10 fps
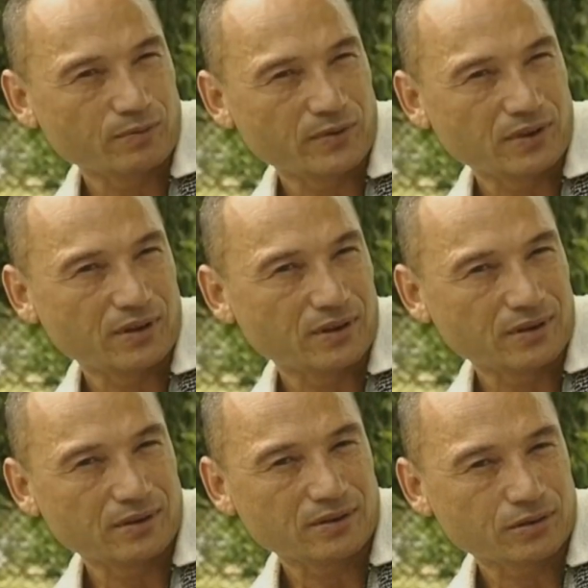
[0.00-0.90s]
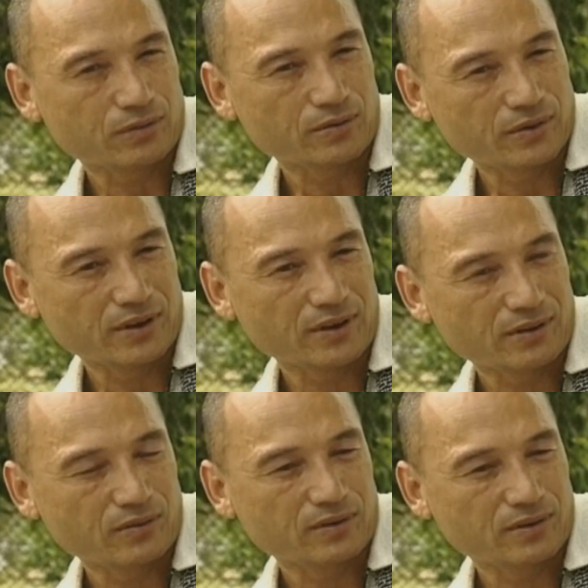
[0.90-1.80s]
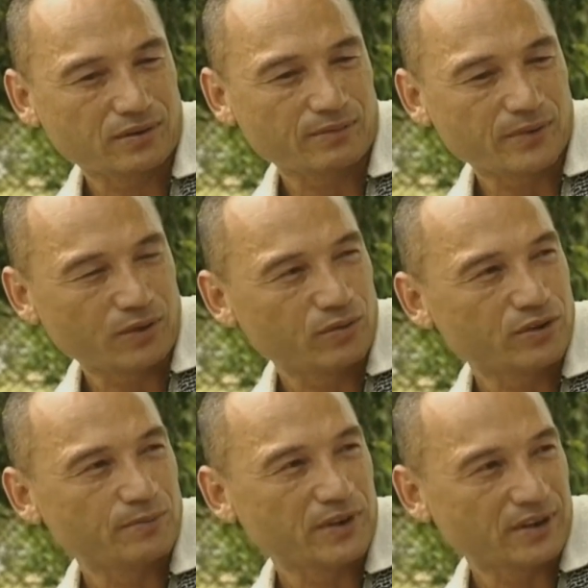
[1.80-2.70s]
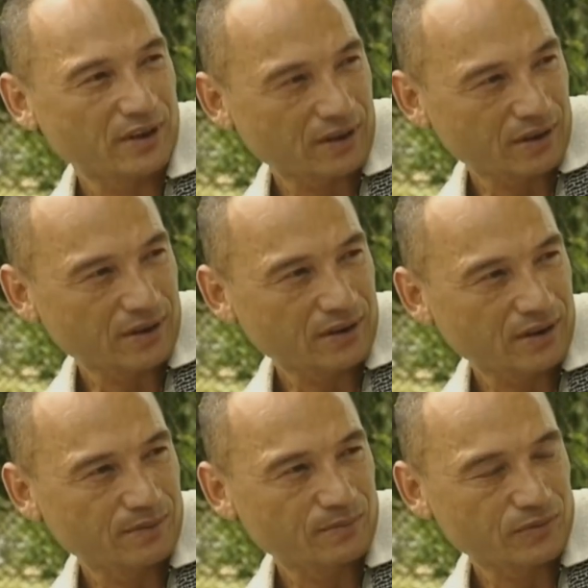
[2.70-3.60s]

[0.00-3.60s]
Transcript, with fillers: He had sexual contact with another woman and did not seem to want to kill